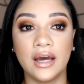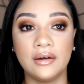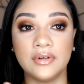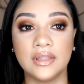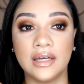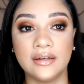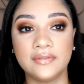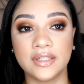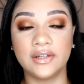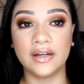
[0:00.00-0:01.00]
I would
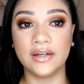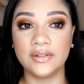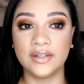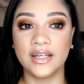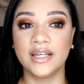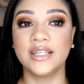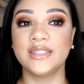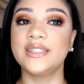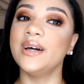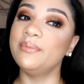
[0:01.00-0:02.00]
love to grow
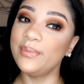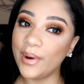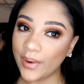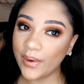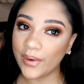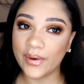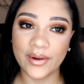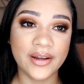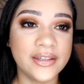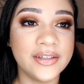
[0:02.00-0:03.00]
some
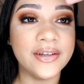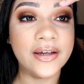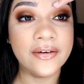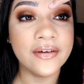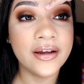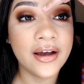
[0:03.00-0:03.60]
more, you know.